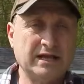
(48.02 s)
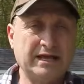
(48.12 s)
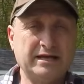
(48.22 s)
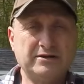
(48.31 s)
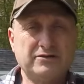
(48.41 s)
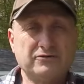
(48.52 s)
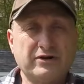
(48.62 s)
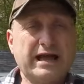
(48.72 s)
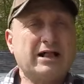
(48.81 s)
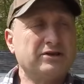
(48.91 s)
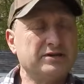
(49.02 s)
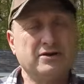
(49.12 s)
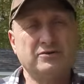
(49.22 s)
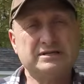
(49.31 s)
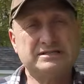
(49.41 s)
and the reality
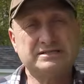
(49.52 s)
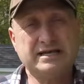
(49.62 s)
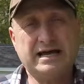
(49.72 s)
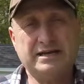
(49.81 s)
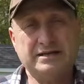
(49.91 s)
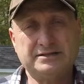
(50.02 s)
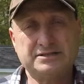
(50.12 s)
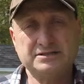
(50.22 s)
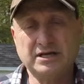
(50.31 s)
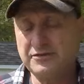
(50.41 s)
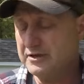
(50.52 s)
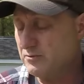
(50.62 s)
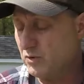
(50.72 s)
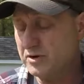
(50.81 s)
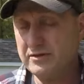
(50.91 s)
though is is that it's nothing
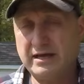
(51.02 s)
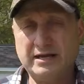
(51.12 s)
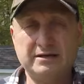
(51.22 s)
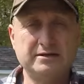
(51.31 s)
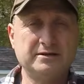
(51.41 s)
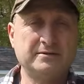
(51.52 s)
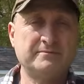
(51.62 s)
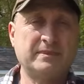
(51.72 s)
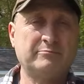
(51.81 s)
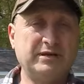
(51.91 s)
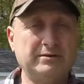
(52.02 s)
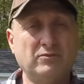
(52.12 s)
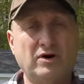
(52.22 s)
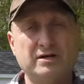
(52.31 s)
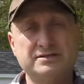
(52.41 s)
more than peat
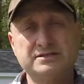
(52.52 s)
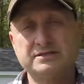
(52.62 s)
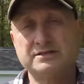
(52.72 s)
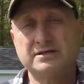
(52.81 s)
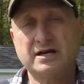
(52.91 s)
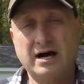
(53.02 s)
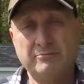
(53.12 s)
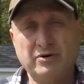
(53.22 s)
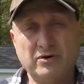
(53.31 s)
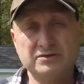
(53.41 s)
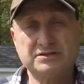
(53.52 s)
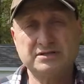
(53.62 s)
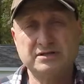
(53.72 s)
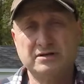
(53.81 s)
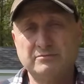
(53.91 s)
moss
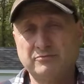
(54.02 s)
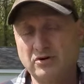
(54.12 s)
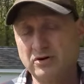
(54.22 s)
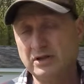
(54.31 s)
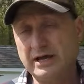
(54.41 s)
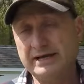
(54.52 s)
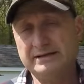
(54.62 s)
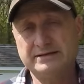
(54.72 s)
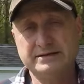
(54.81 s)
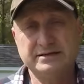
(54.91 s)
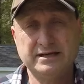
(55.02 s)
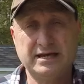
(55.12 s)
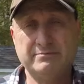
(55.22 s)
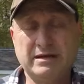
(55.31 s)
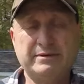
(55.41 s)
compost perlite
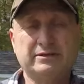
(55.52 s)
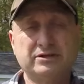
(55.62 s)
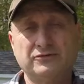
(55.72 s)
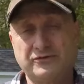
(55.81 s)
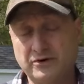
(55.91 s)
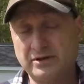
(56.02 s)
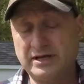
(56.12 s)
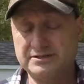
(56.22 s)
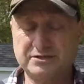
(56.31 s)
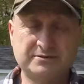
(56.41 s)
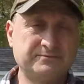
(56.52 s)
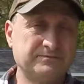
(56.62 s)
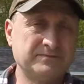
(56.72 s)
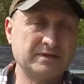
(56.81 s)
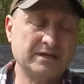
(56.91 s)
and maybe a little fertilizer
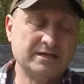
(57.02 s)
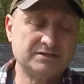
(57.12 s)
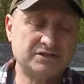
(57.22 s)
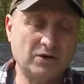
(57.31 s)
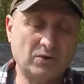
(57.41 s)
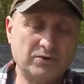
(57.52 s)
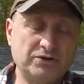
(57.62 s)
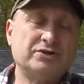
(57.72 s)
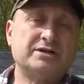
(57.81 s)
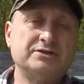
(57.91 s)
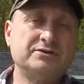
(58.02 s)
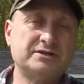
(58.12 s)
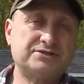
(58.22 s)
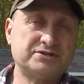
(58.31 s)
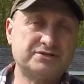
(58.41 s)
so you can do
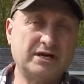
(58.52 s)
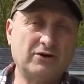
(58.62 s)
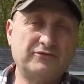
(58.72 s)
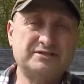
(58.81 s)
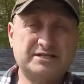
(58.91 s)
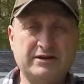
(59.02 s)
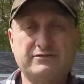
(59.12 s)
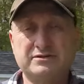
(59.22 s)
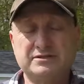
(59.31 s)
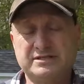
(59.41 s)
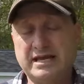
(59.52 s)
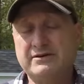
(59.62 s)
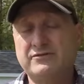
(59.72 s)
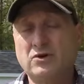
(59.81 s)
this yourself and save, save